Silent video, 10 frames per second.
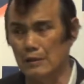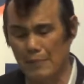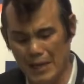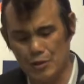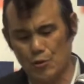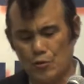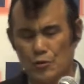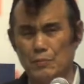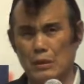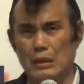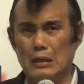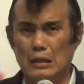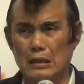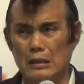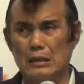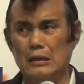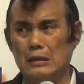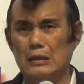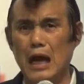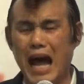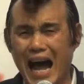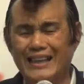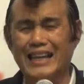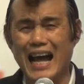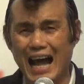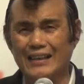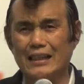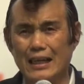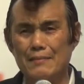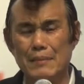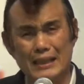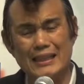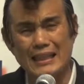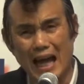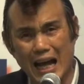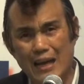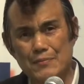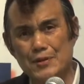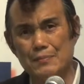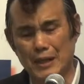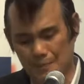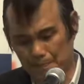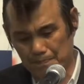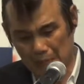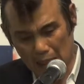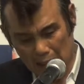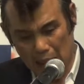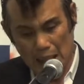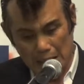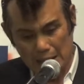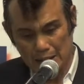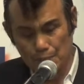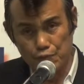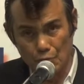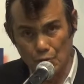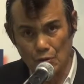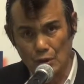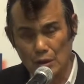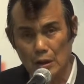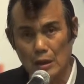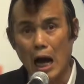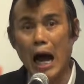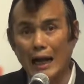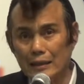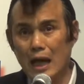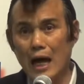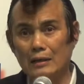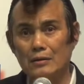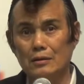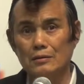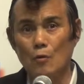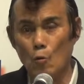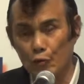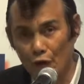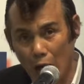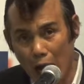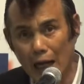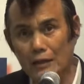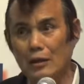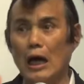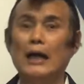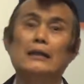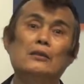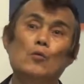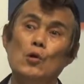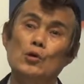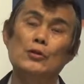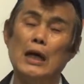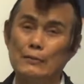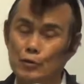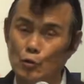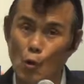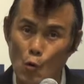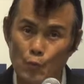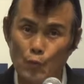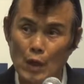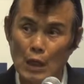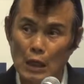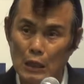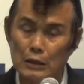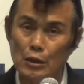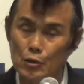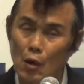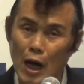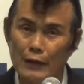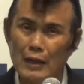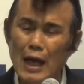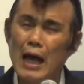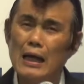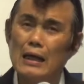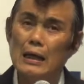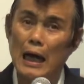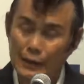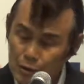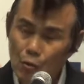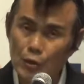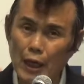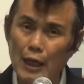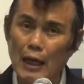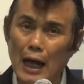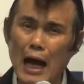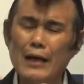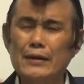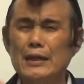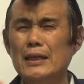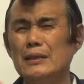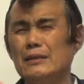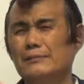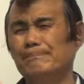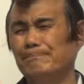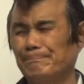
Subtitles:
mentioned the heart, heart in many times, many this book. Heart, heart, open the heart, and the word comes to your heart. Heart is okay. Heart is